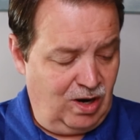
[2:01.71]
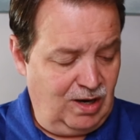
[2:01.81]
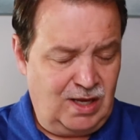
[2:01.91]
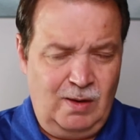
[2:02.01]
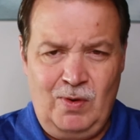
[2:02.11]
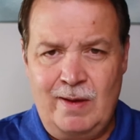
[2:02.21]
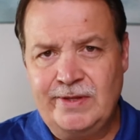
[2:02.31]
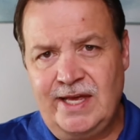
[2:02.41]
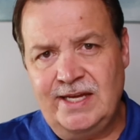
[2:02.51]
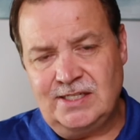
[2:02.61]
And a couple
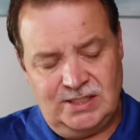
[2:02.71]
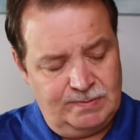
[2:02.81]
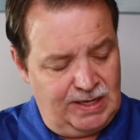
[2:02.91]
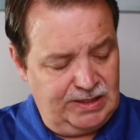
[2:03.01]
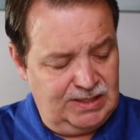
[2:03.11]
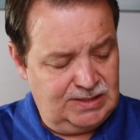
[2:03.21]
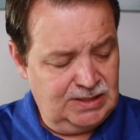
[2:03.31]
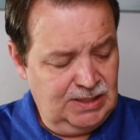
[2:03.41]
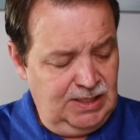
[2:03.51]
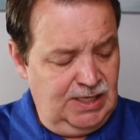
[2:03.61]
applications about this
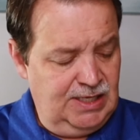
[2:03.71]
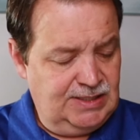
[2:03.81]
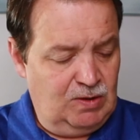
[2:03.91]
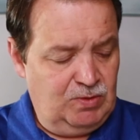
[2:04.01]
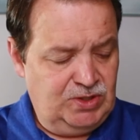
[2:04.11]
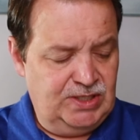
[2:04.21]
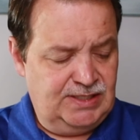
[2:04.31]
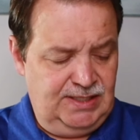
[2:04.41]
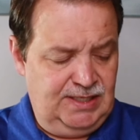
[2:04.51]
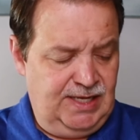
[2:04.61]
is I want you to
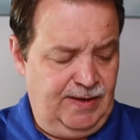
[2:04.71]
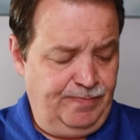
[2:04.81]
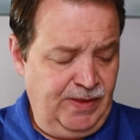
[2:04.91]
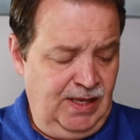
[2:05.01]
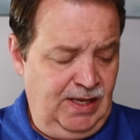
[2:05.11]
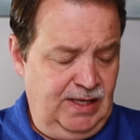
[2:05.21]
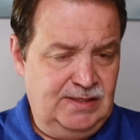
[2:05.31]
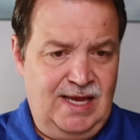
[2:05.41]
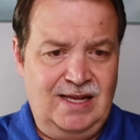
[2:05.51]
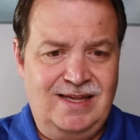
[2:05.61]
see today is
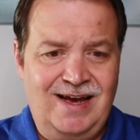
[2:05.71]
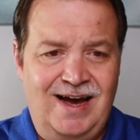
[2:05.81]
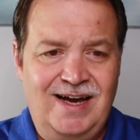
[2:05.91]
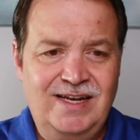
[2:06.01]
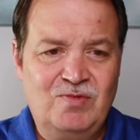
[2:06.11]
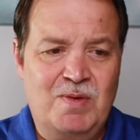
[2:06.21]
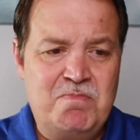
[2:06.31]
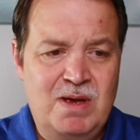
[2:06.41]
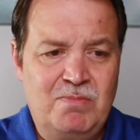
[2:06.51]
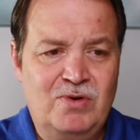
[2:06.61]
that God
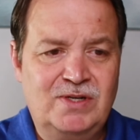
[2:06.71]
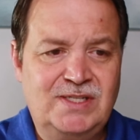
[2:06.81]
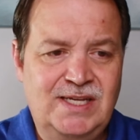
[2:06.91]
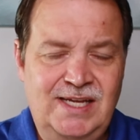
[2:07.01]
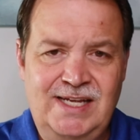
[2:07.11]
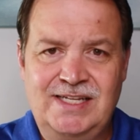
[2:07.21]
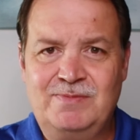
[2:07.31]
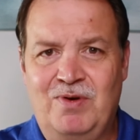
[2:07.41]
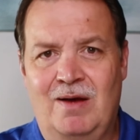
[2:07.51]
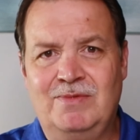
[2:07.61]
remembers His
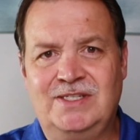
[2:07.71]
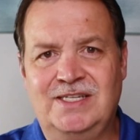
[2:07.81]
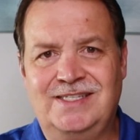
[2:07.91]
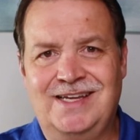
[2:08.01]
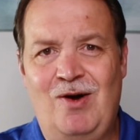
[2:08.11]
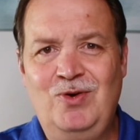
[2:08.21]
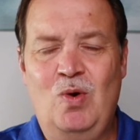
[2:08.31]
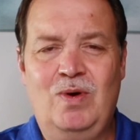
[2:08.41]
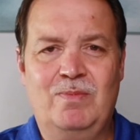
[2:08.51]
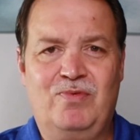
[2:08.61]
promises. I don't know
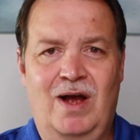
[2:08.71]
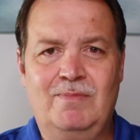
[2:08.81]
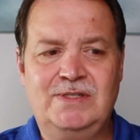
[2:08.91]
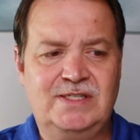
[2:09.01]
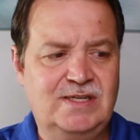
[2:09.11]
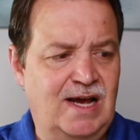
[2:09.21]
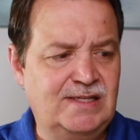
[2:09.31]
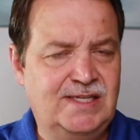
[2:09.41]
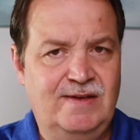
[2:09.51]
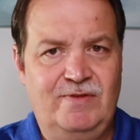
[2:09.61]
what promises God's
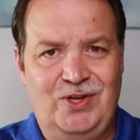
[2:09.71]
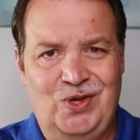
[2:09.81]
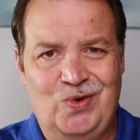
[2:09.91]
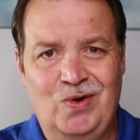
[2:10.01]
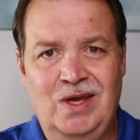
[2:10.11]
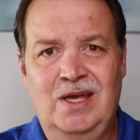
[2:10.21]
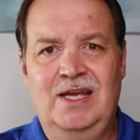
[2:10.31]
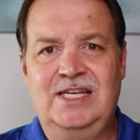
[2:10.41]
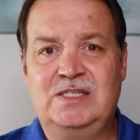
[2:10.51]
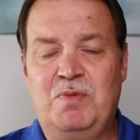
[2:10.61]
given you.
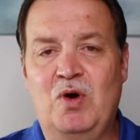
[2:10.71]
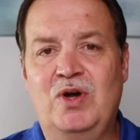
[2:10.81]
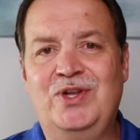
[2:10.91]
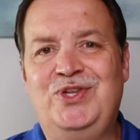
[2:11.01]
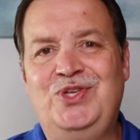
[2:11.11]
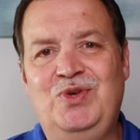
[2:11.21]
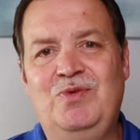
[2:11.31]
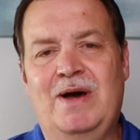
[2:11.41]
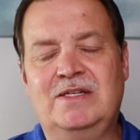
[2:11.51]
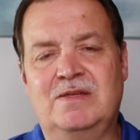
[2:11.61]
He's spoken to you
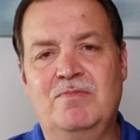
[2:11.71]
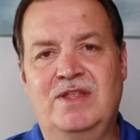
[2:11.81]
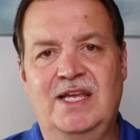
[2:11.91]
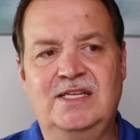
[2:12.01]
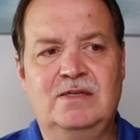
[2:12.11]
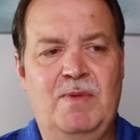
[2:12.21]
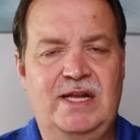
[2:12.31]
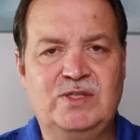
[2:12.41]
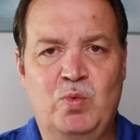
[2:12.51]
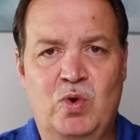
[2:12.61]
about some things about
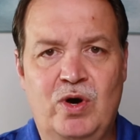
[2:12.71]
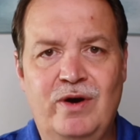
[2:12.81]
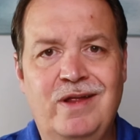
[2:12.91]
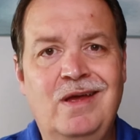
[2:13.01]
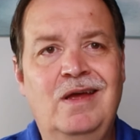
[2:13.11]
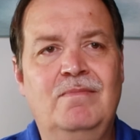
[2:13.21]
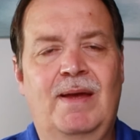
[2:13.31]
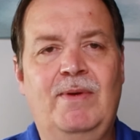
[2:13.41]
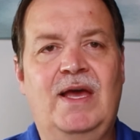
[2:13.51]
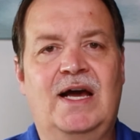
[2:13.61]
His Word.
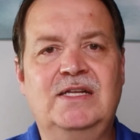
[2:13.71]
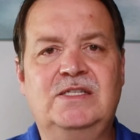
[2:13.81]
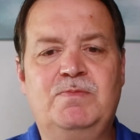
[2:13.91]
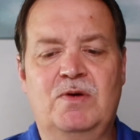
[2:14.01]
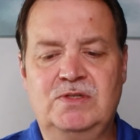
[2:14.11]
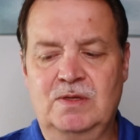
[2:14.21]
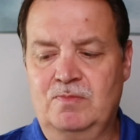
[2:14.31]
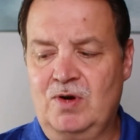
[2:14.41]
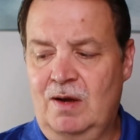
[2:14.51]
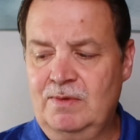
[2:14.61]
Maybe God spoke some
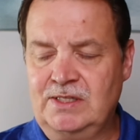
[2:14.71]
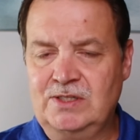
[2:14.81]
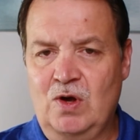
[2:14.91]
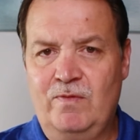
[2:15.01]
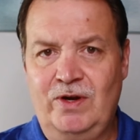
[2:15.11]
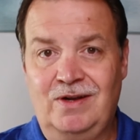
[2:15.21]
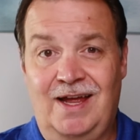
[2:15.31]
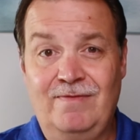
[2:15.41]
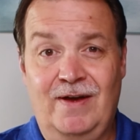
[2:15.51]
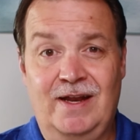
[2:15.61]
promises over your
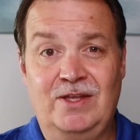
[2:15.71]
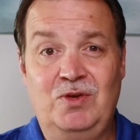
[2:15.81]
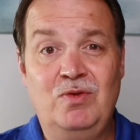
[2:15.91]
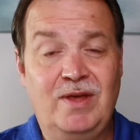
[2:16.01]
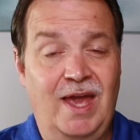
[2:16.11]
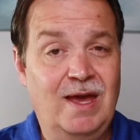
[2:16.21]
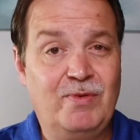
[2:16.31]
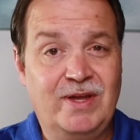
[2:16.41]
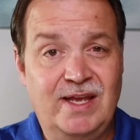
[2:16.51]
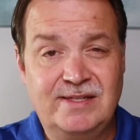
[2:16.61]
life at a youth camp
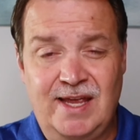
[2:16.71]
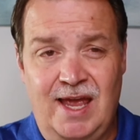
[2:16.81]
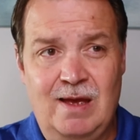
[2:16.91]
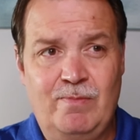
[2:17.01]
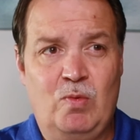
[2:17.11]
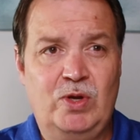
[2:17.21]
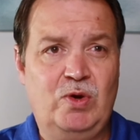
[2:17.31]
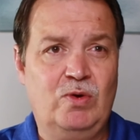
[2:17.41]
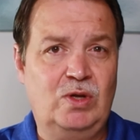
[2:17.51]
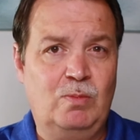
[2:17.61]
or kids camp or when you
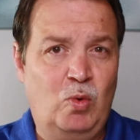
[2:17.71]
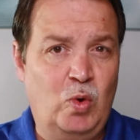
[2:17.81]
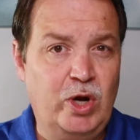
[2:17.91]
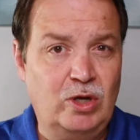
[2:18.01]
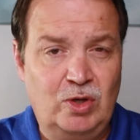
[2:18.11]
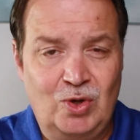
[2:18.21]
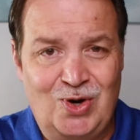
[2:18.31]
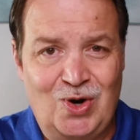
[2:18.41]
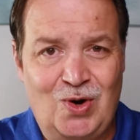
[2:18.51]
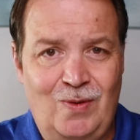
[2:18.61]
were a little boy or a little
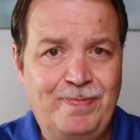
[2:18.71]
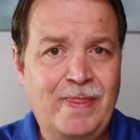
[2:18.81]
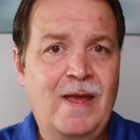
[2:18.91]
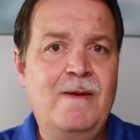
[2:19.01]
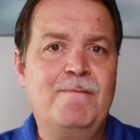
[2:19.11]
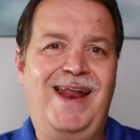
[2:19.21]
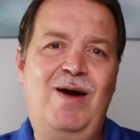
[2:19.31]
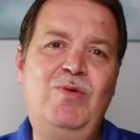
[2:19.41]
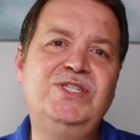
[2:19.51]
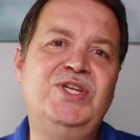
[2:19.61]
girl. But I
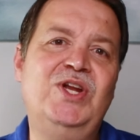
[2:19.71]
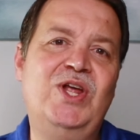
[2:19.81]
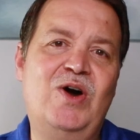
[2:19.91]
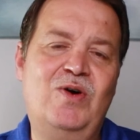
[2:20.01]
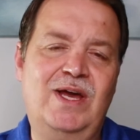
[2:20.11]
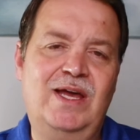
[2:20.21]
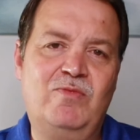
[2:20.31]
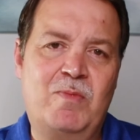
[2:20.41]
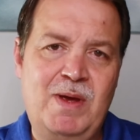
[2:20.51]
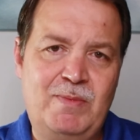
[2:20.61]
want you to know and
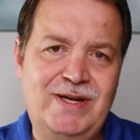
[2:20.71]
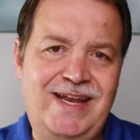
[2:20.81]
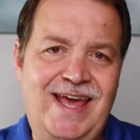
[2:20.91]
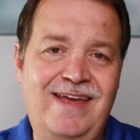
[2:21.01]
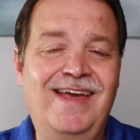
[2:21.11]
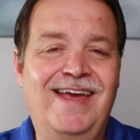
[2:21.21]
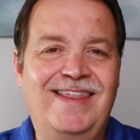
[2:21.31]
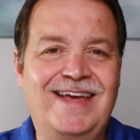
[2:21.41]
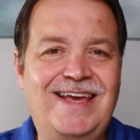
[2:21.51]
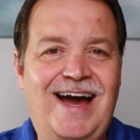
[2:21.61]
remember today
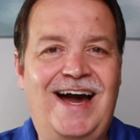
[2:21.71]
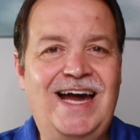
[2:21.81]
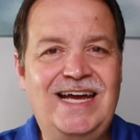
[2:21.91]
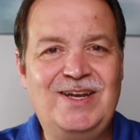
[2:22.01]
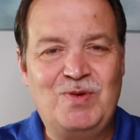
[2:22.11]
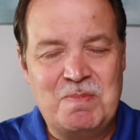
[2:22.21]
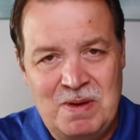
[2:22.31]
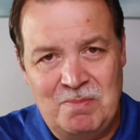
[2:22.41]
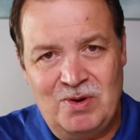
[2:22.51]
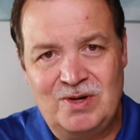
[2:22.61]
that God
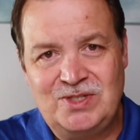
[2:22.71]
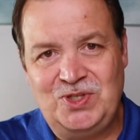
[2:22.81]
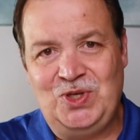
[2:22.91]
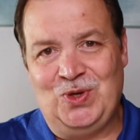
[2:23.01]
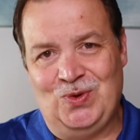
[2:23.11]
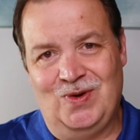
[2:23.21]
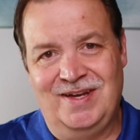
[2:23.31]
remembers you.